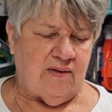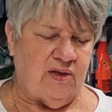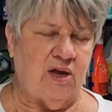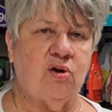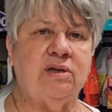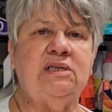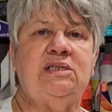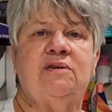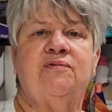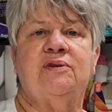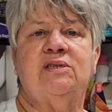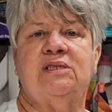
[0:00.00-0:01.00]
The only
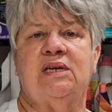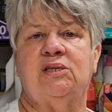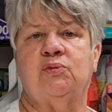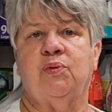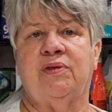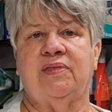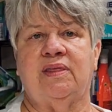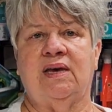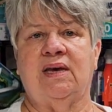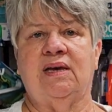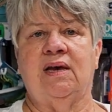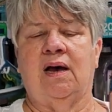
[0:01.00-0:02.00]
difference is with
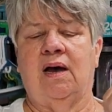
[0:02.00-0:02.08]
the